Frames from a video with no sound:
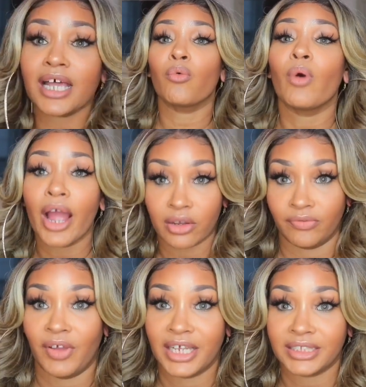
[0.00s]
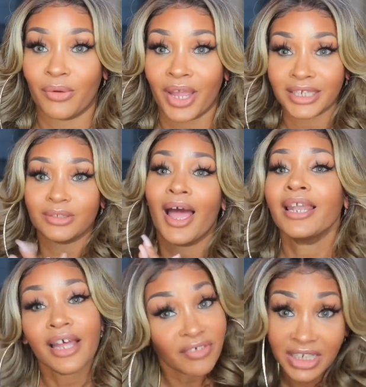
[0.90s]
round face okay so
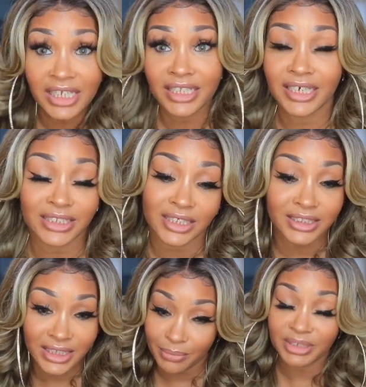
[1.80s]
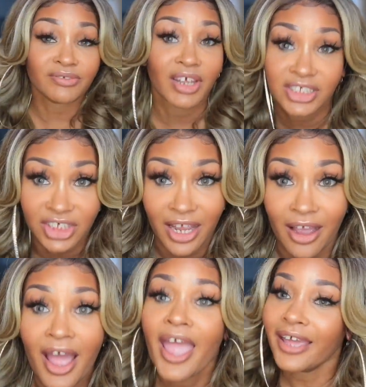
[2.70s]
i love anything that's going to slim this face
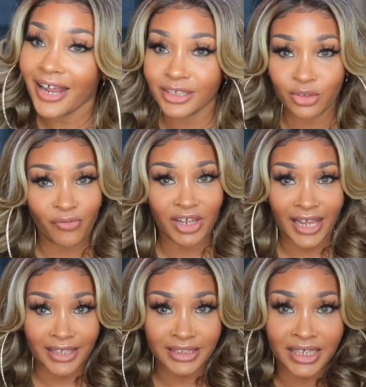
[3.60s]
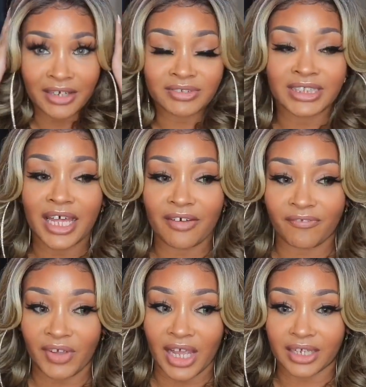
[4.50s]
child and i do feel like it gives that
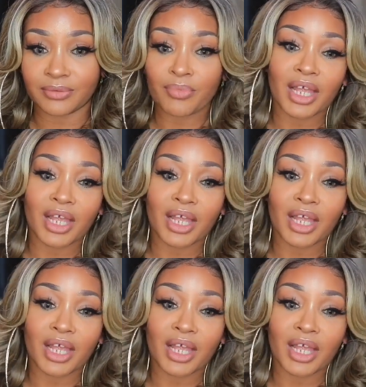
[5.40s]
effect